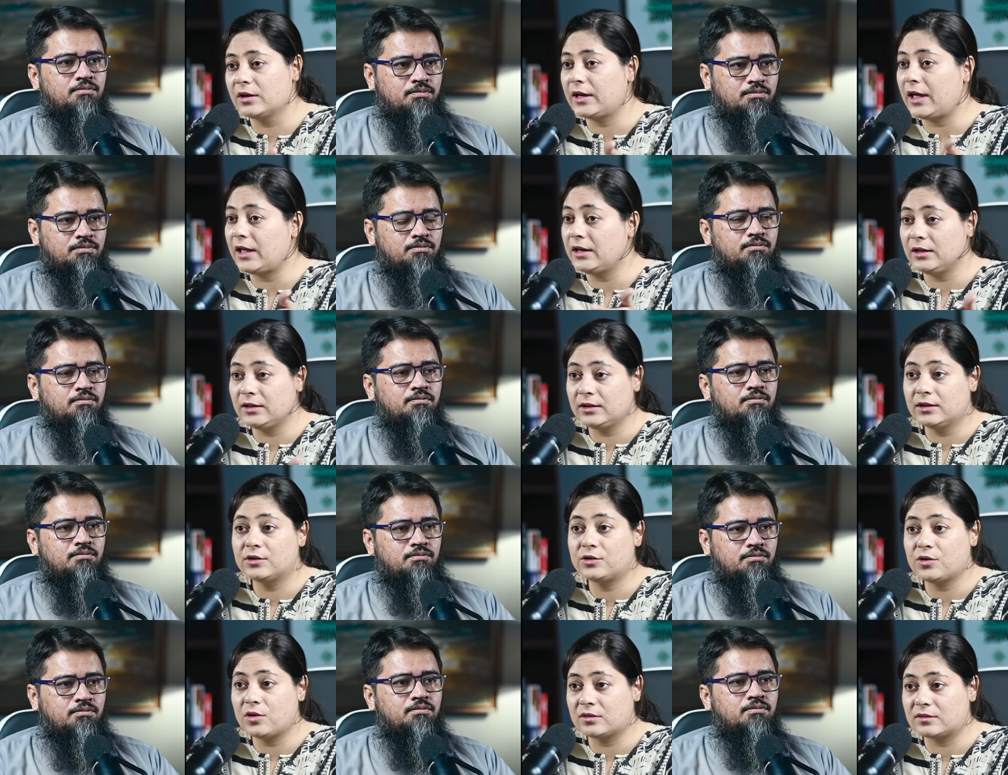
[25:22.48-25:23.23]

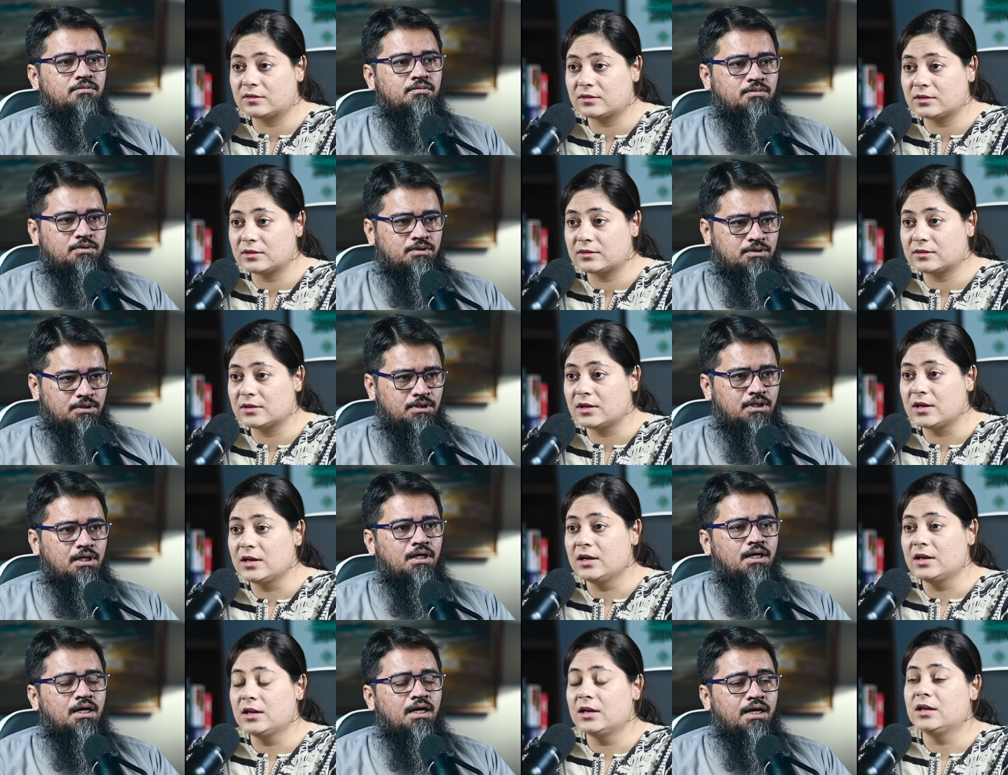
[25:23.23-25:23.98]
Speaker 1: carrying the toxics.
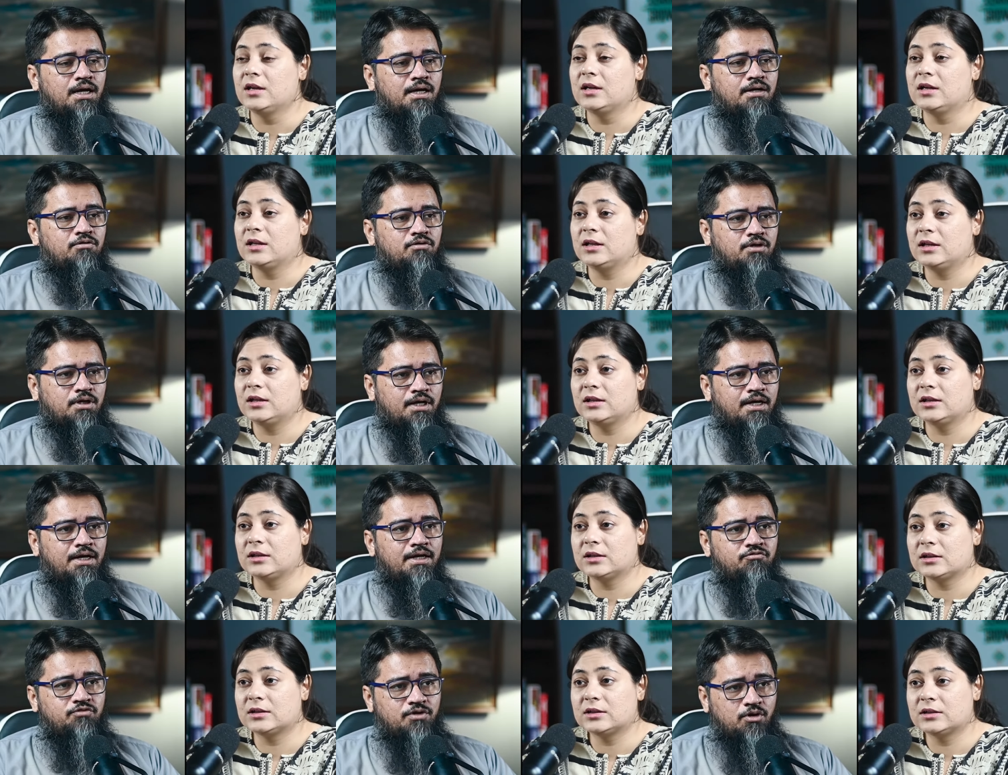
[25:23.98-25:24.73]
Yeah,
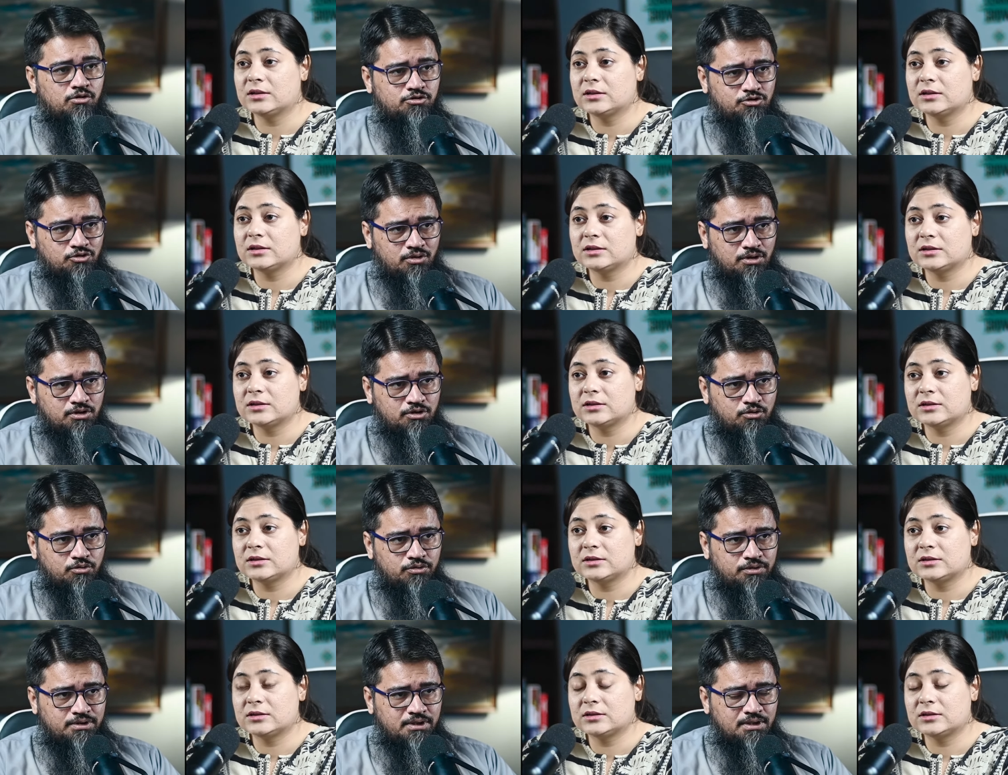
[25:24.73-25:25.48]
and we also
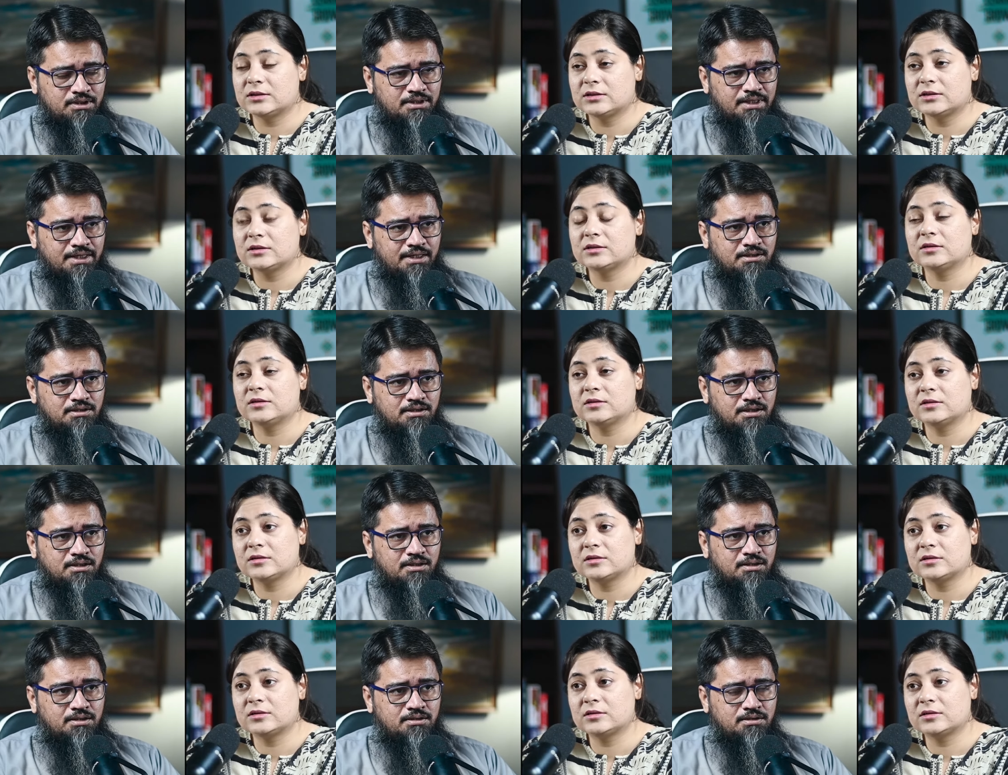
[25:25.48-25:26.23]
concluded
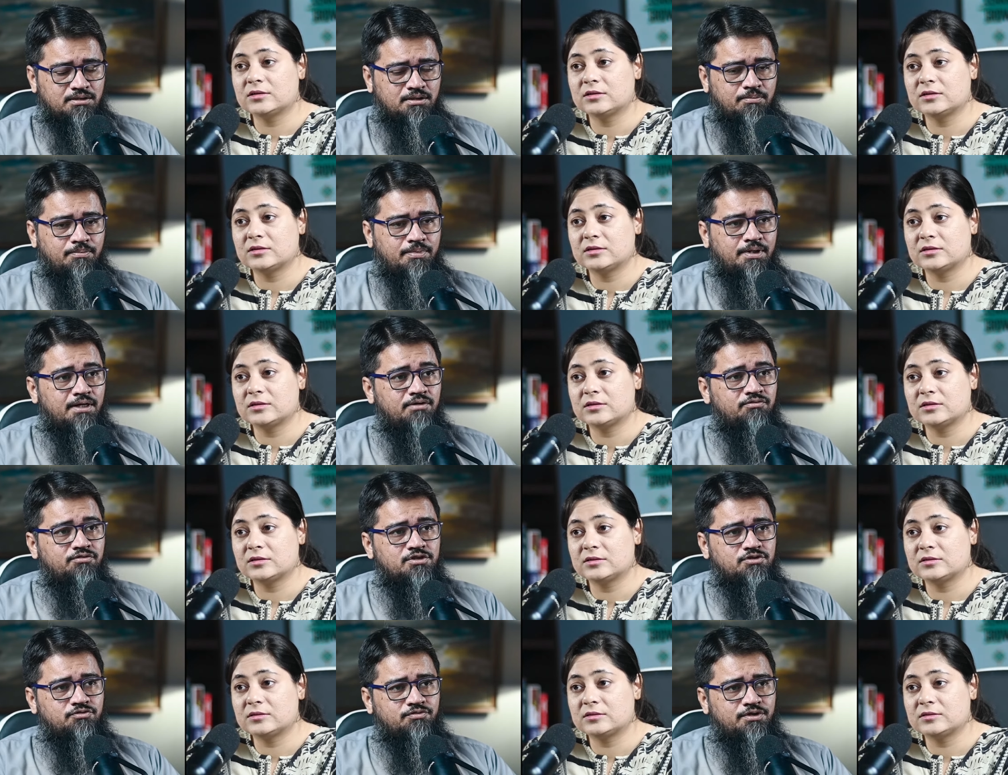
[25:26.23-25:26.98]
that the
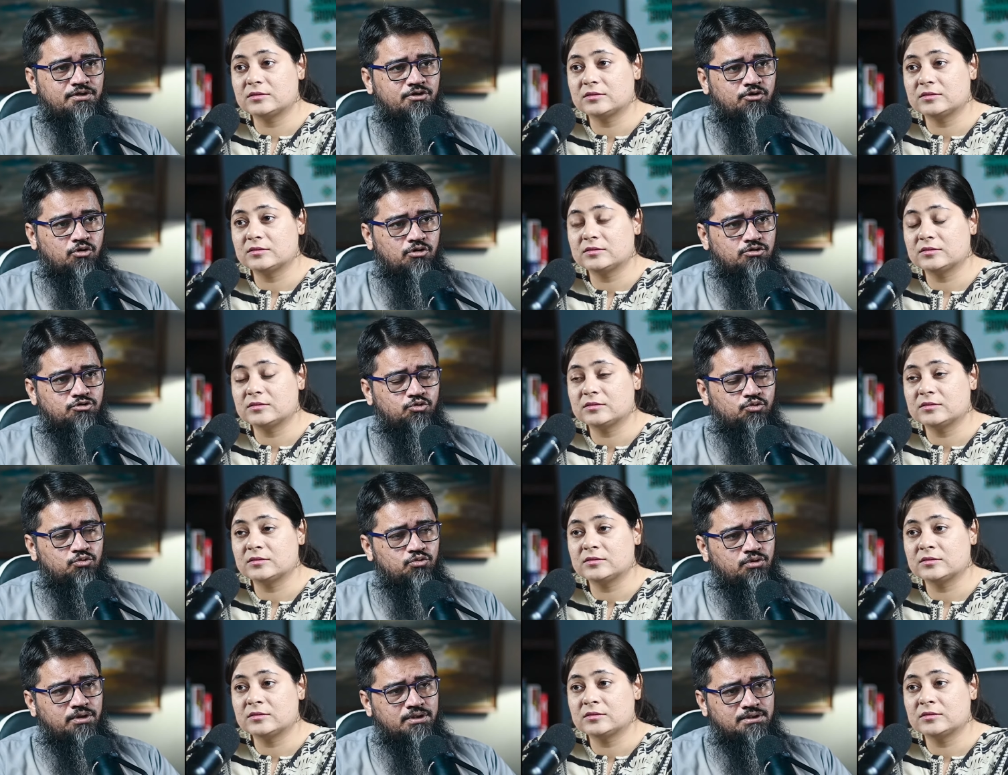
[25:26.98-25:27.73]
blood which we draw
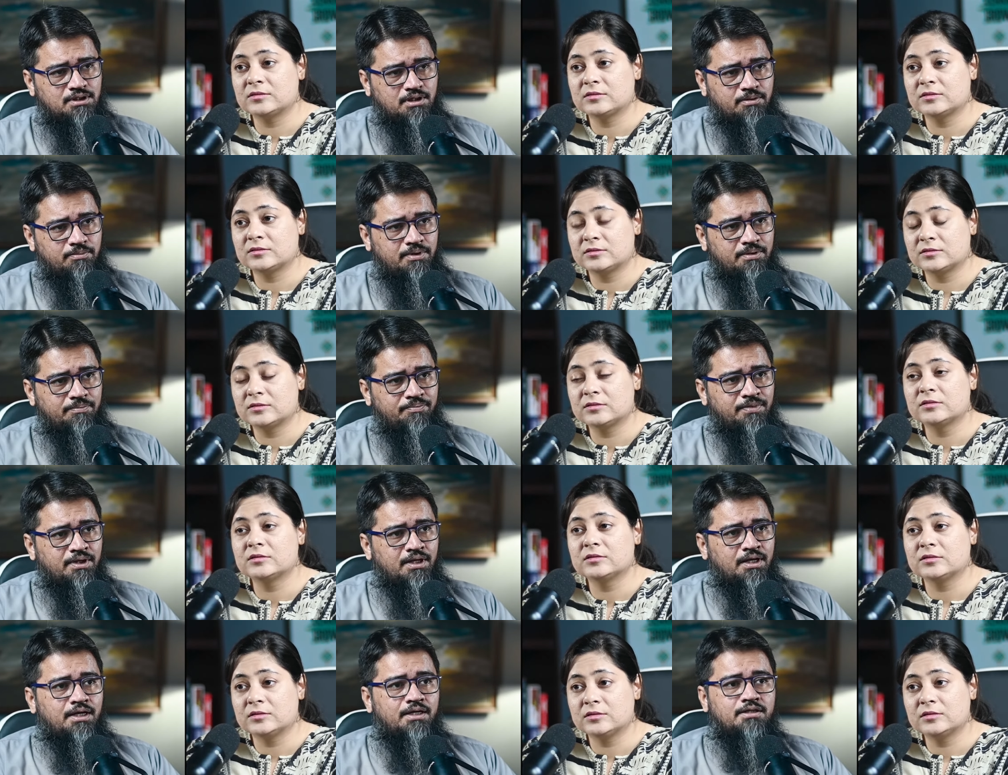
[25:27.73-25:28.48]
through
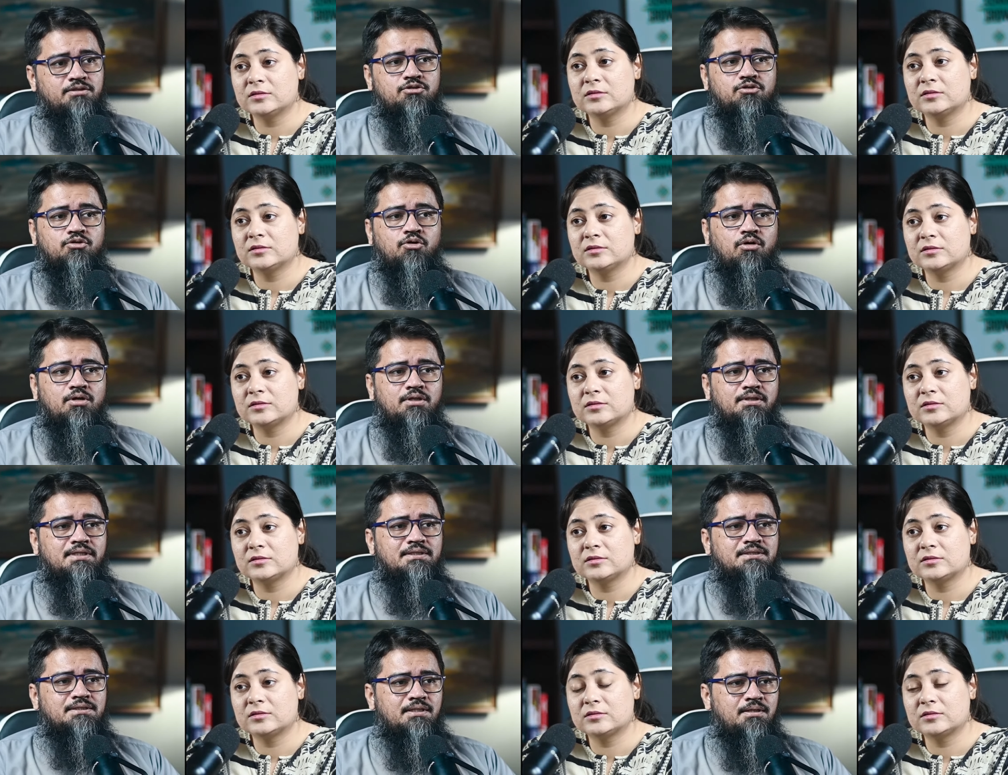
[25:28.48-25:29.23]
Hijama is
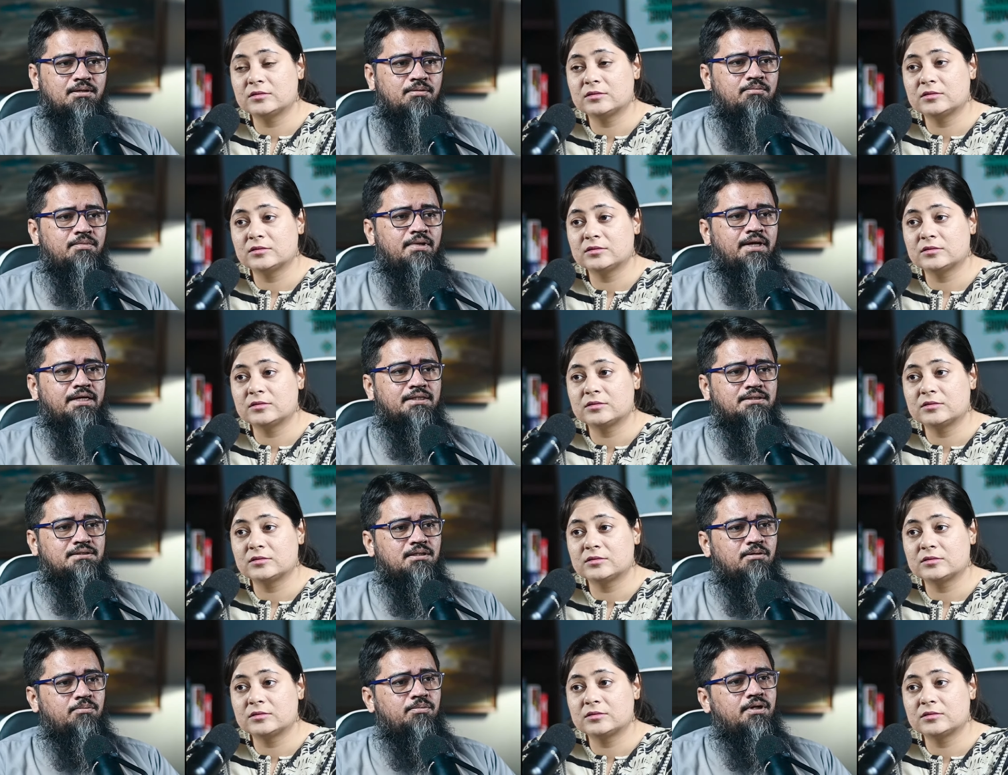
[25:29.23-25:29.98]
not the same
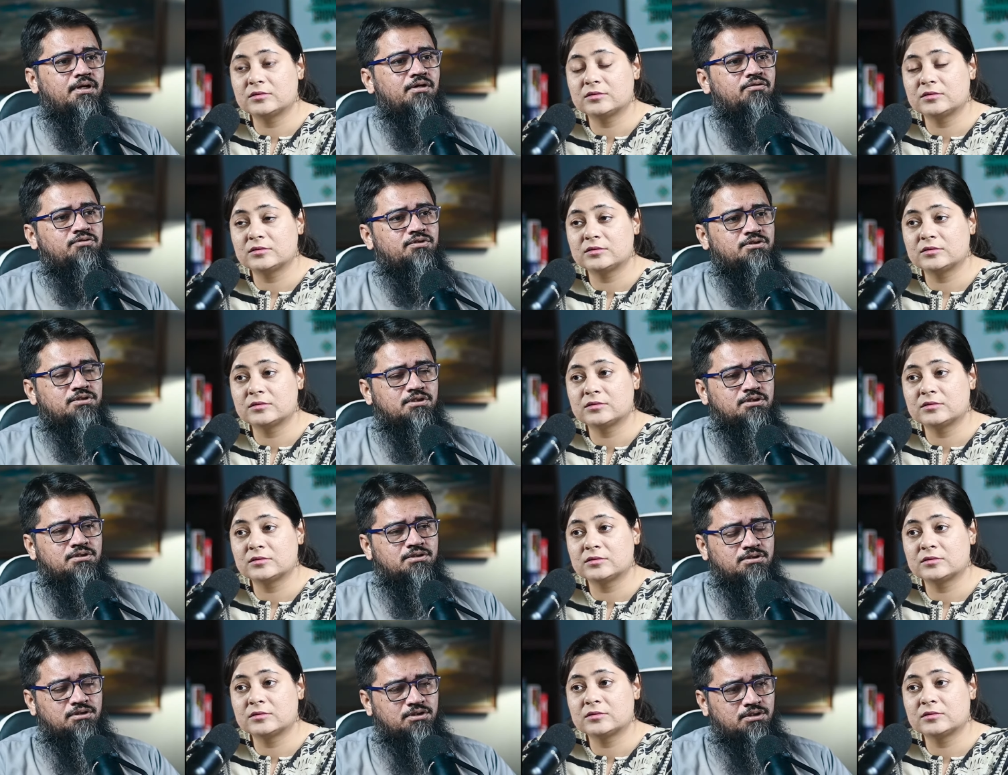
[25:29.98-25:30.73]
as the blood which
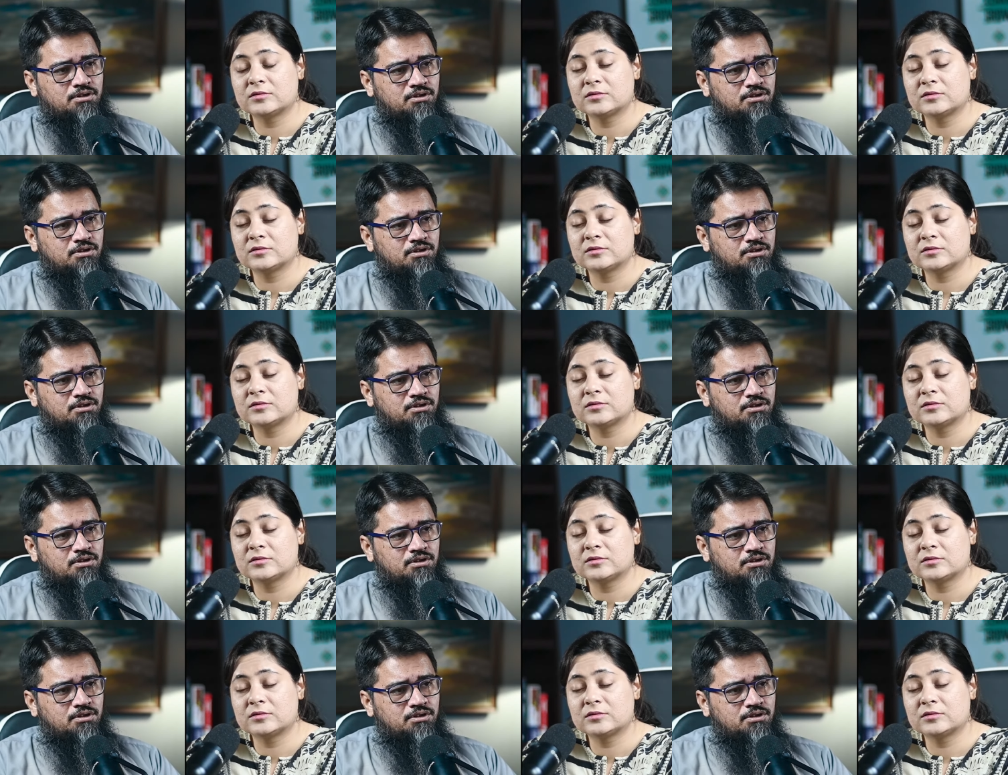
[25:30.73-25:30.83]
is